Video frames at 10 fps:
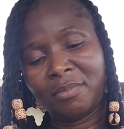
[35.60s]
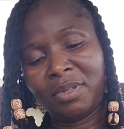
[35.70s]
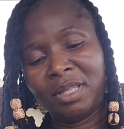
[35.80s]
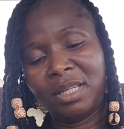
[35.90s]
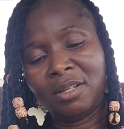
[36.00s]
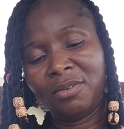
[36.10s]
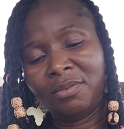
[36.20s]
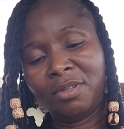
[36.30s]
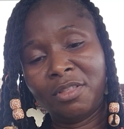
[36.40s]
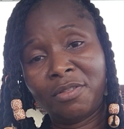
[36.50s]
Put the
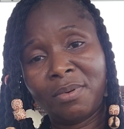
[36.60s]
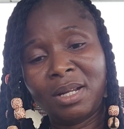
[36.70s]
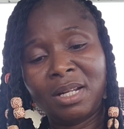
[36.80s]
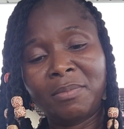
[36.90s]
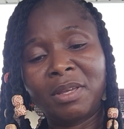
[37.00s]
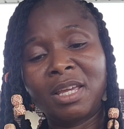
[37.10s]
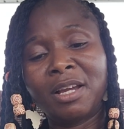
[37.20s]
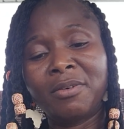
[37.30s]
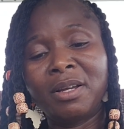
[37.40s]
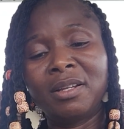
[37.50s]
yellow, the thread that I'm
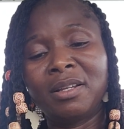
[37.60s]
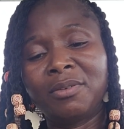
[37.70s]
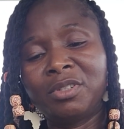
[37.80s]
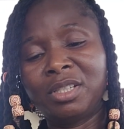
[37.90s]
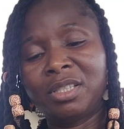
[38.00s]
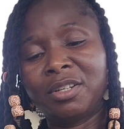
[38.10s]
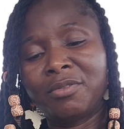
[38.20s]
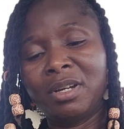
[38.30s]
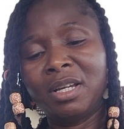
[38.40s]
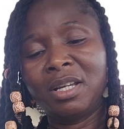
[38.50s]
carrying, which is the
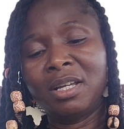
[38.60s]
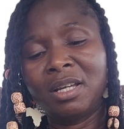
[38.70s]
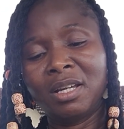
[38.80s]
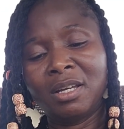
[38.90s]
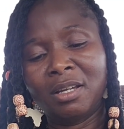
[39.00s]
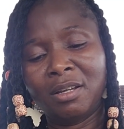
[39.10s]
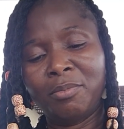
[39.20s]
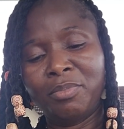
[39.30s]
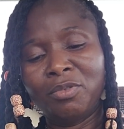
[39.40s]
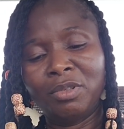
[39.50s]
green,
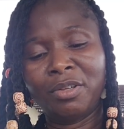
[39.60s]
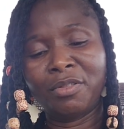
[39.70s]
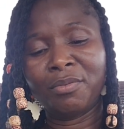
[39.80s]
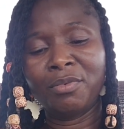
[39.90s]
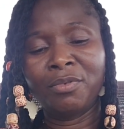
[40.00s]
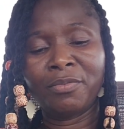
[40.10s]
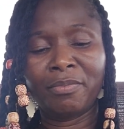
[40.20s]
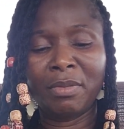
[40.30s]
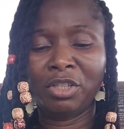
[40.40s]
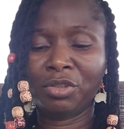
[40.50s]
and pull it through.
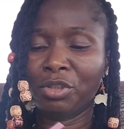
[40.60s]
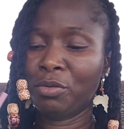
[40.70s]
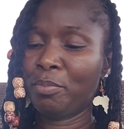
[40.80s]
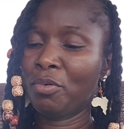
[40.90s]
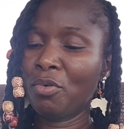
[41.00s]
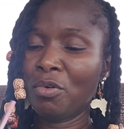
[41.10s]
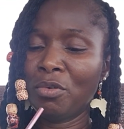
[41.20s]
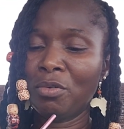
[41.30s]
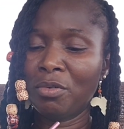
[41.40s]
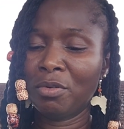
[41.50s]
Make sure you pull.